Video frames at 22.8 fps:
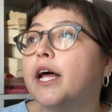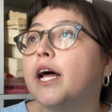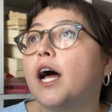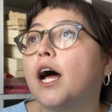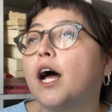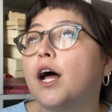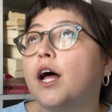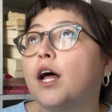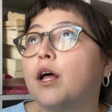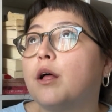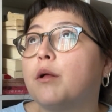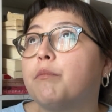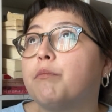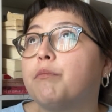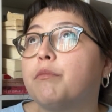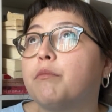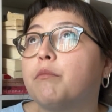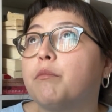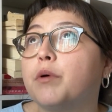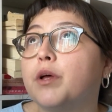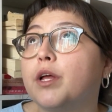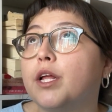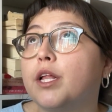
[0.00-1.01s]

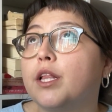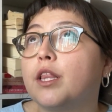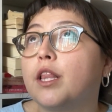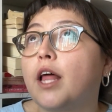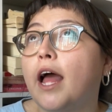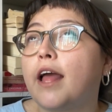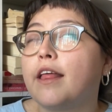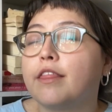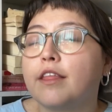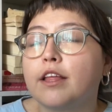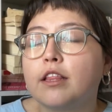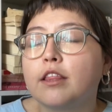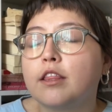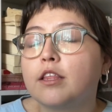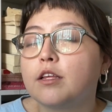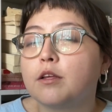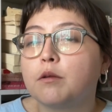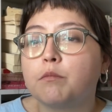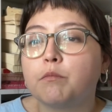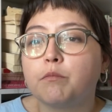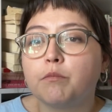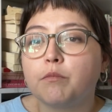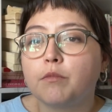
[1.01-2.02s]
But I think
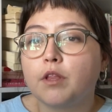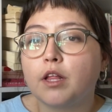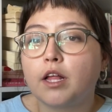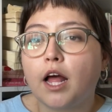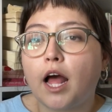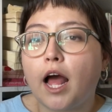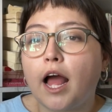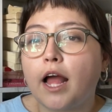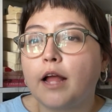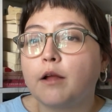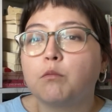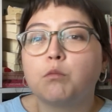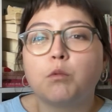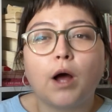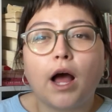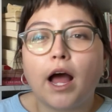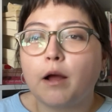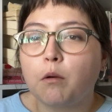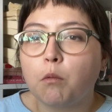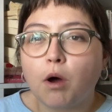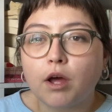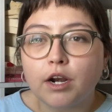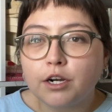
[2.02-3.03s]
I
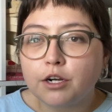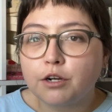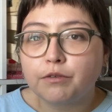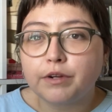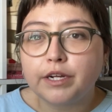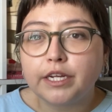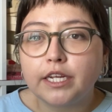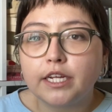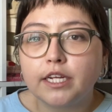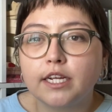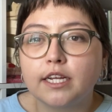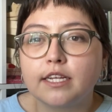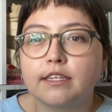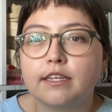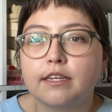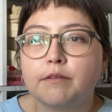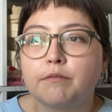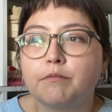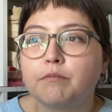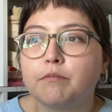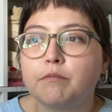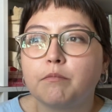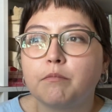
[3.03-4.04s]
wanted to read it because
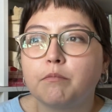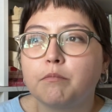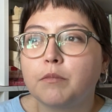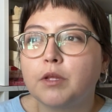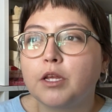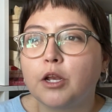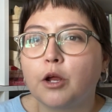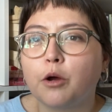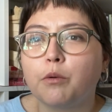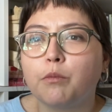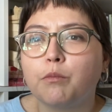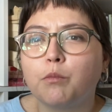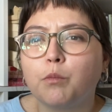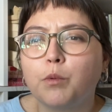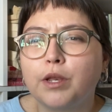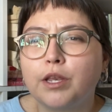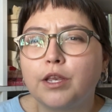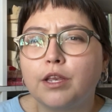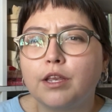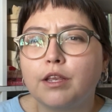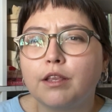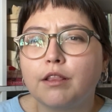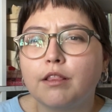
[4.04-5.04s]
it, you know,
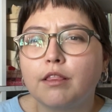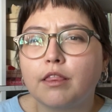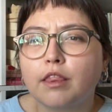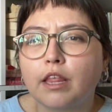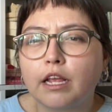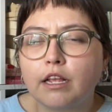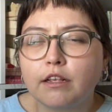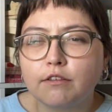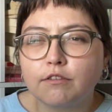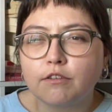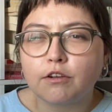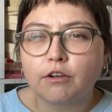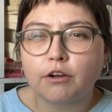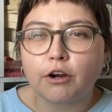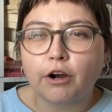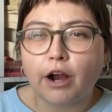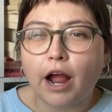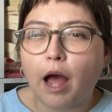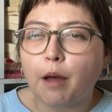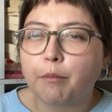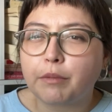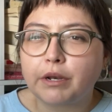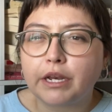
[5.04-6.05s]
when things are
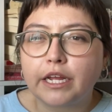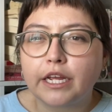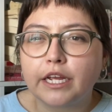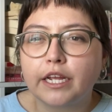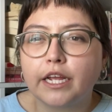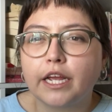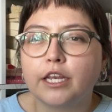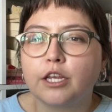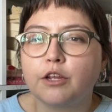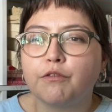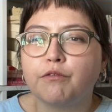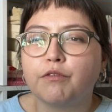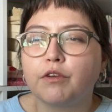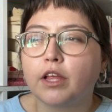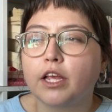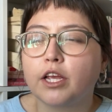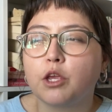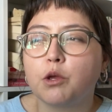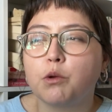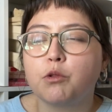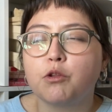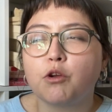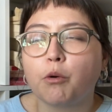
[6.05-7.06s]
happening and you feel like
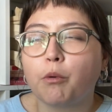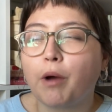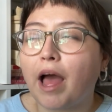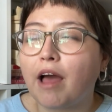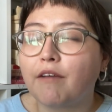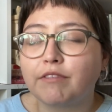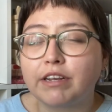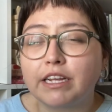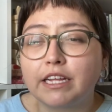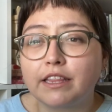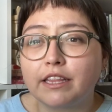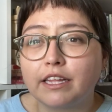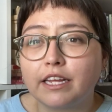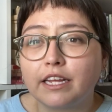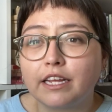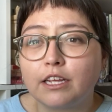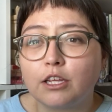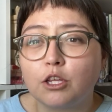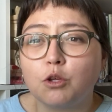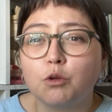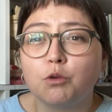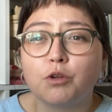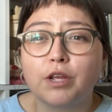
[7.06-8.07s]
you don't have anything,
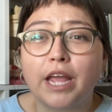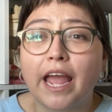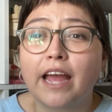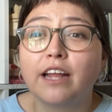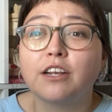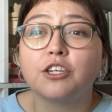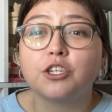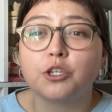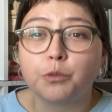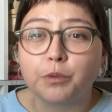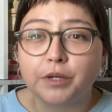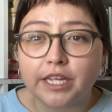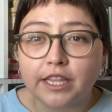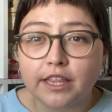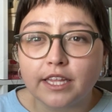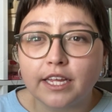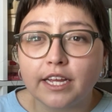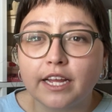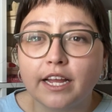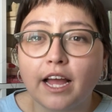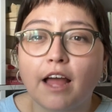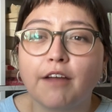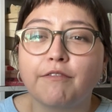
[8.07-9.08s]
you can't do
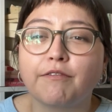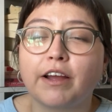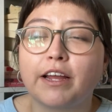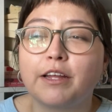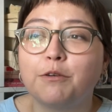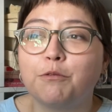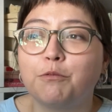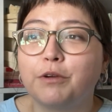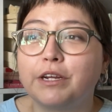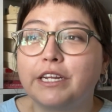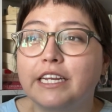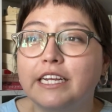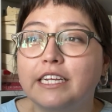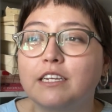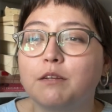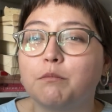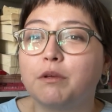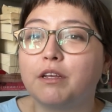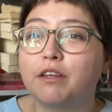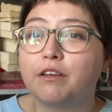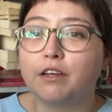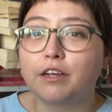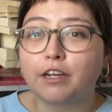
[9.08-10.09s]
anything, I find reading to
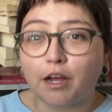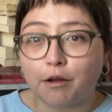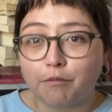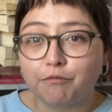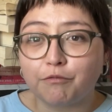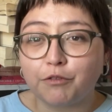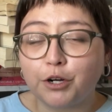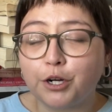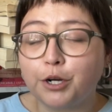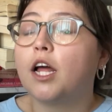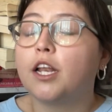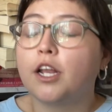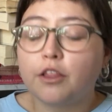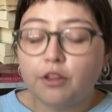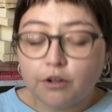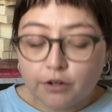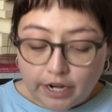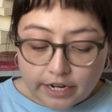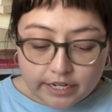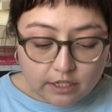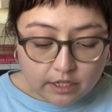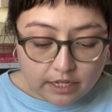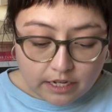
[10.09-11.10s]
be a comfort. Another
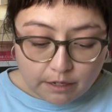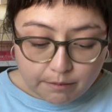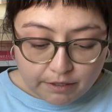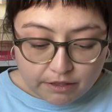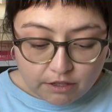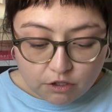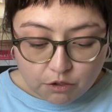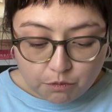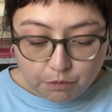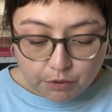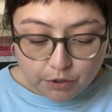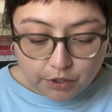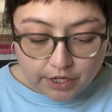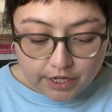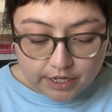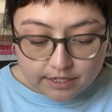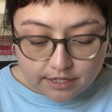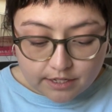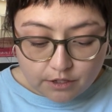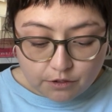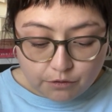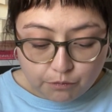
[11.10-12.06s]
nice thing about this book is it's